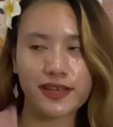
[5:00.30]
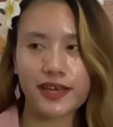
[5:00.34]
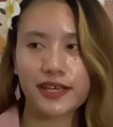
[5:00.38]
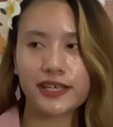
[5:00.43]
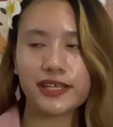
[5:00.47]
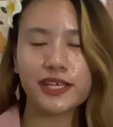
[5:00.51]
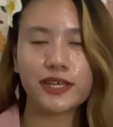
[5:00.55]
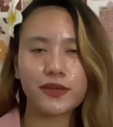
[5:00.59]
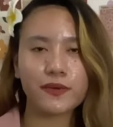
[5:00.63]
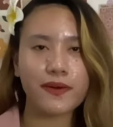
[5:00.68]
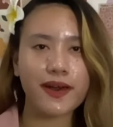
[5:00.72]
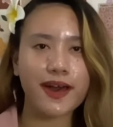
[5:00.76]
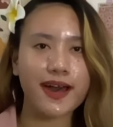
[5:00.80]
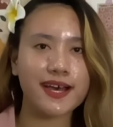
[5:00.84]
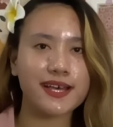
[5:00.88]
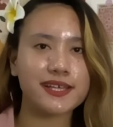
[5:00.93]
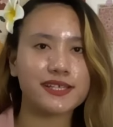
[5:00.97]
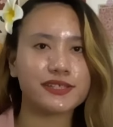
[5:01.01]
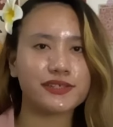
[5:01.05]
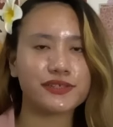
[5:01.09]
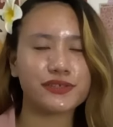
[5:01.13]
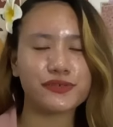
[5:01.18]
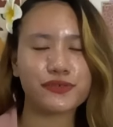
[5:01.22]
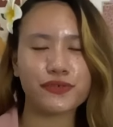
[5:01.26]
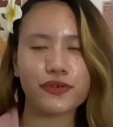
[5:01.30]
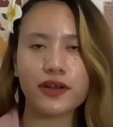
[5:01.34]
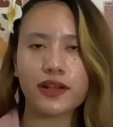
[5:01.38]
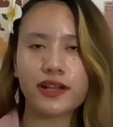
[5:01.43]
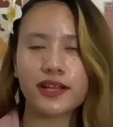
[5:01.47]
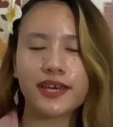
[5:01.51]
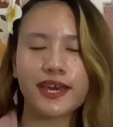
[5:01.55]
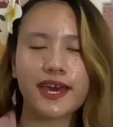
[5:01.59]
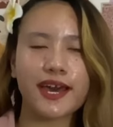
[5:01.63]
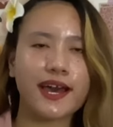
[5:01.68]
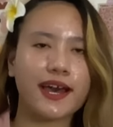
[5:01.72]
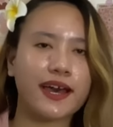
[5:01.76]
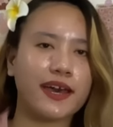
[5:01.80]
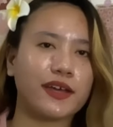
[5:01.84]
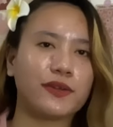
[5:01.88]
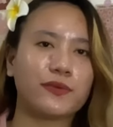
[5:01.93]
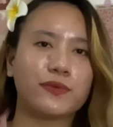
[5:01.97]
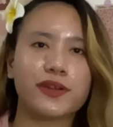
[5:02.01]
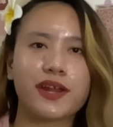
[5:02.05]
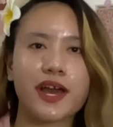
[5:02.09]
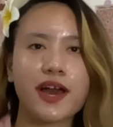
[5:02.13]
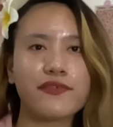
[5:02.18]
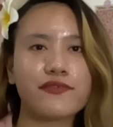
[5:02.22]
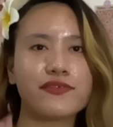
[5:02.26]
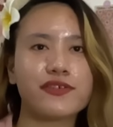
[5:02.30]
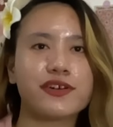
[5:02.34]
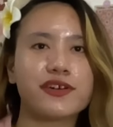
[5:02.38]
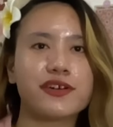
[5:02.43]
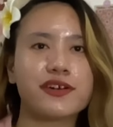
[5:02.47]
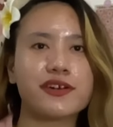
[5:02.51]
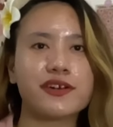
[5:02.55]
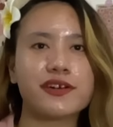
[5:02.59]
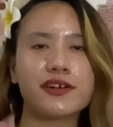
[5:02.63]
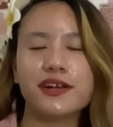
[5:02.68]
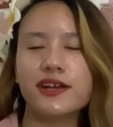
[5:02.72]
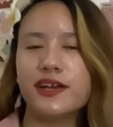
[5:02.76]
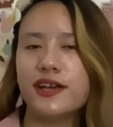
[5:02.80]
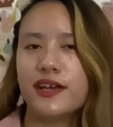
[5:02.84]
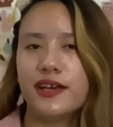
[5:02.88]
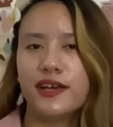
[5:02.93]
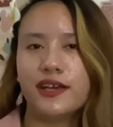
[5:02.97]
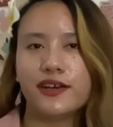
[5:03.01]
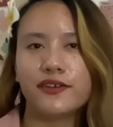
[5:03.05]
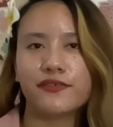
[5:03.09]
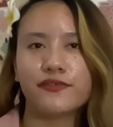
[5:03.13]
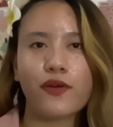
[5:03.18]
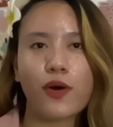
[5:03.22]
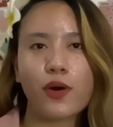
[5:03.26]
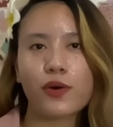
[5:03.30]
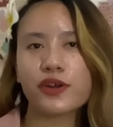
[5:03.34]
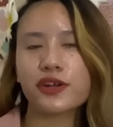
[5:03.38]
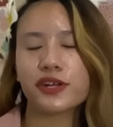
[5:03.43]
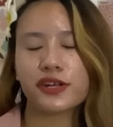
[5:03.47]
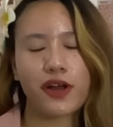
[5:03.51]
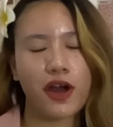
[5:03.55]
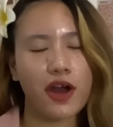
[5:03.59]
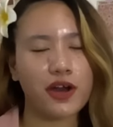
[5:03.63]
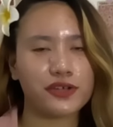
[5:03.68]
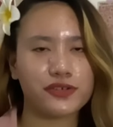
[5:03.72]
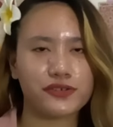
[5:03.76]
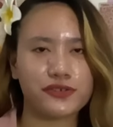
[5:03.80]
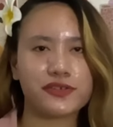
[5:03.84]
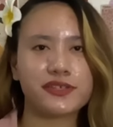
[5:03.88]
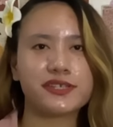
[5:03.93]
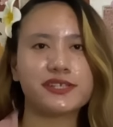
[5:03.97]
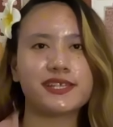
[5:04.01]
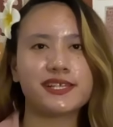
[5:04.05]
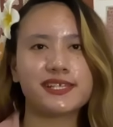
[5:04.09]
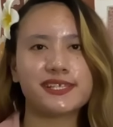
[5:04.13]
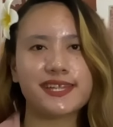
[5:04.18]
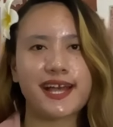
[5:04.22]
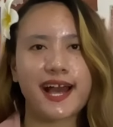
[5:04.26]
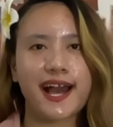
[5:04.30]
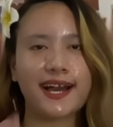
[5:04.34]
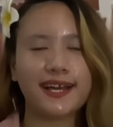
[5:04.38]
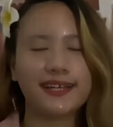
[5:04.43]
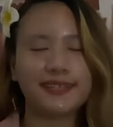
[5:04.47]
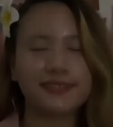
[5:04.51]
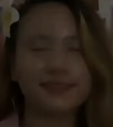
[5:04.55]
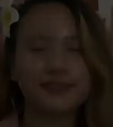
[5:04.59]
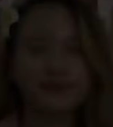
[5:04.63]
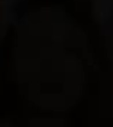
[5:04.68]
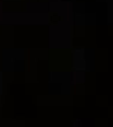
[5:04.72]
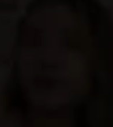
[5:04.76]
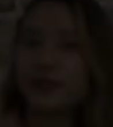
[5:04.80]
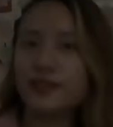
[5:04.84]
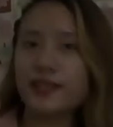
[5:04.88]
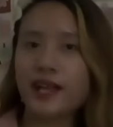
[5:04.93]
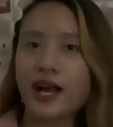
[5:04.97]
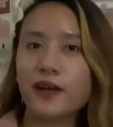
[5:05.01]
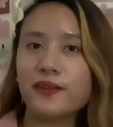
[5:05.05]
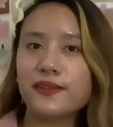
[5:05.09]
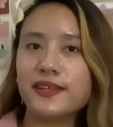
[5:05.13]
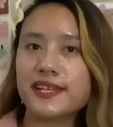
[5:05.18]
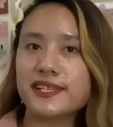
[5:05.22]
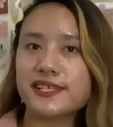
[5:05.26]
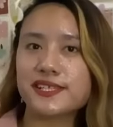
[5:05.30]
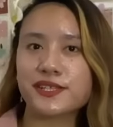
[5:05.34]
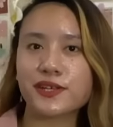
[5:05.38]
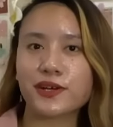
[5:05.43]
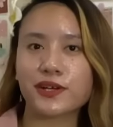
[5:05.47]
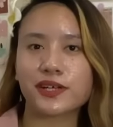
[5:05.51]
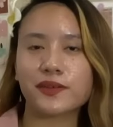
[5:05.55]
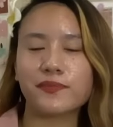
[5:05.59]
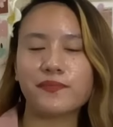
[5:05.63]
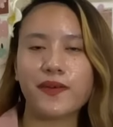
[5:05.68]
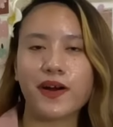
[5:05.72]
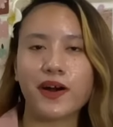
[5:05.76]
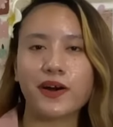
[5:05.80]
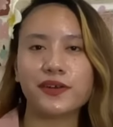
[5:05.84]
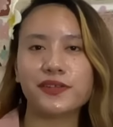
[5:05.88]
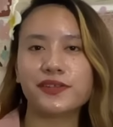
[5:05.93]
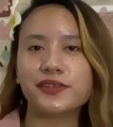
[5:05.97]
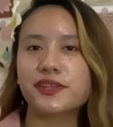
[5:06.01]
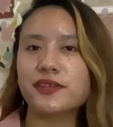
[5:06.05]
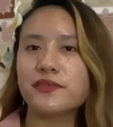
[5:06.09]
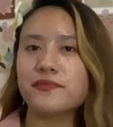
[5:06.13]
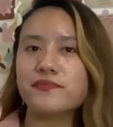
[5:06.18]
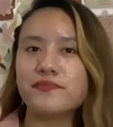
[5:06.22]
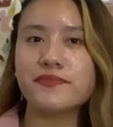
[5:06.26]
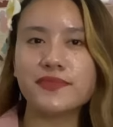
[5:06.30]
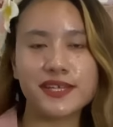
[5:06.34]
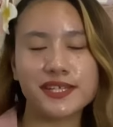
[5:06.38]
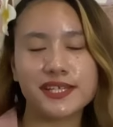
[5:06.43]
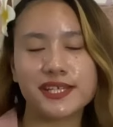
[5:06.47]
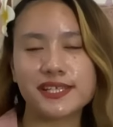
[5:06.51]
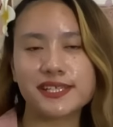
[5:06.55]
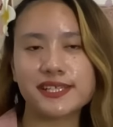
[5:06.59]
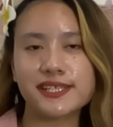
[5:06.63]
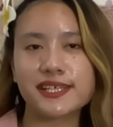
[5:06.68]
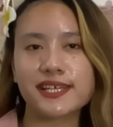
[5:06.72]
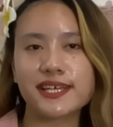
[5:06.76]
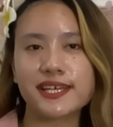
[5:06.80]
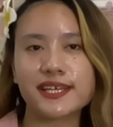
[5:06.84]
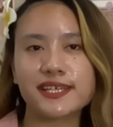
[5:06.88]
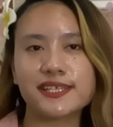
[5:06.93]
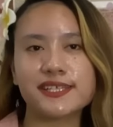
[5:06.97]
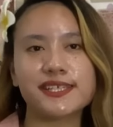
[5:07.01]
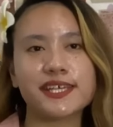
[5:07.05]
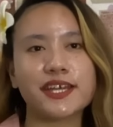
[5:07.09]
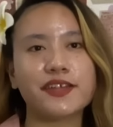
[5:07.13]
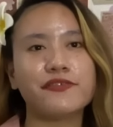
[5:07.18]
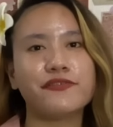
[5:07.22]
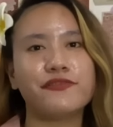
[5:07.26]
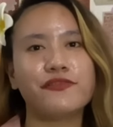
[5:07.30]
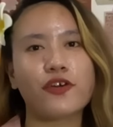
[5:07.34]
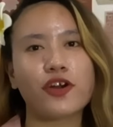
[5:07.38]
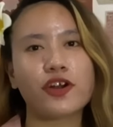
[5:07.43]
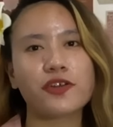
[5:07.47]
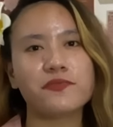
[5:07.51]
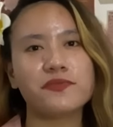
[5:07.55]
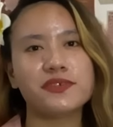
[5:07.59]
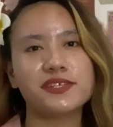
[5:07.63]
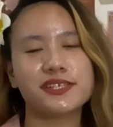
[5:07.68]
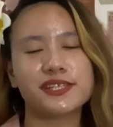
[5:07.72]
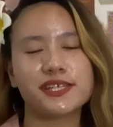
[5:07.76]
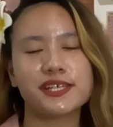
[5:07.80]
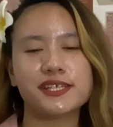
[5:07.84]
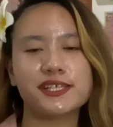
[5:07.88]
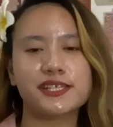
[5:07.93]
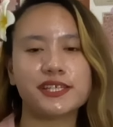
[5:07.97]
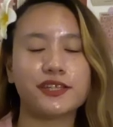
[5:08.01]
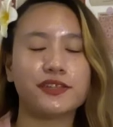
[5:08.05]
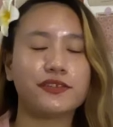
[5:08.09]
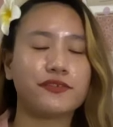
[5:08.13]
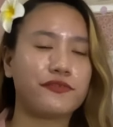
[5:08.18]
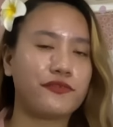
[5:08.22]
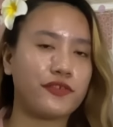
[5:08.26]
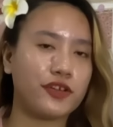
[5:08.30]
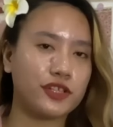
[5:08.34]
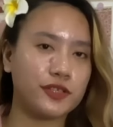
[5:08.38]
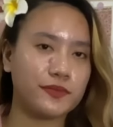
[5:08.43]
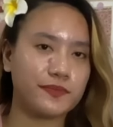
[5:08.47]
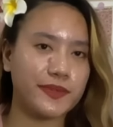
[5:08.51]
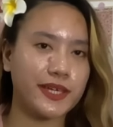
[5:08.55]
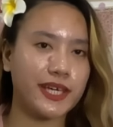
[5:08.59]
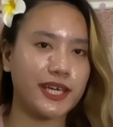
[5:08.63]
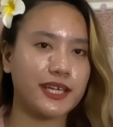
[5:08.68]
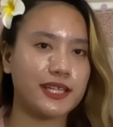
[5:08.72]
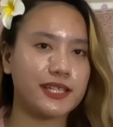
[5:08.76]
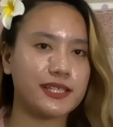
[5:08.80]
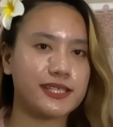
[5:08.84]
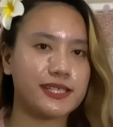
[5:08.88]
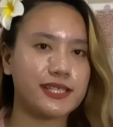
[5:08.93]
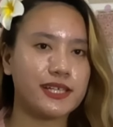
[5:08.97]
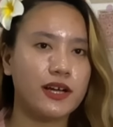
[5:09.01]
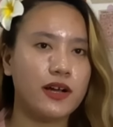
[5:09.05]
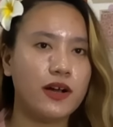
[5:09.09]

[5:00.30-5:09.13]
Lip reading: like US, Australia, and whatever foreign countries is that. So now let's talk about the medicines and pharmacies in the Philippines.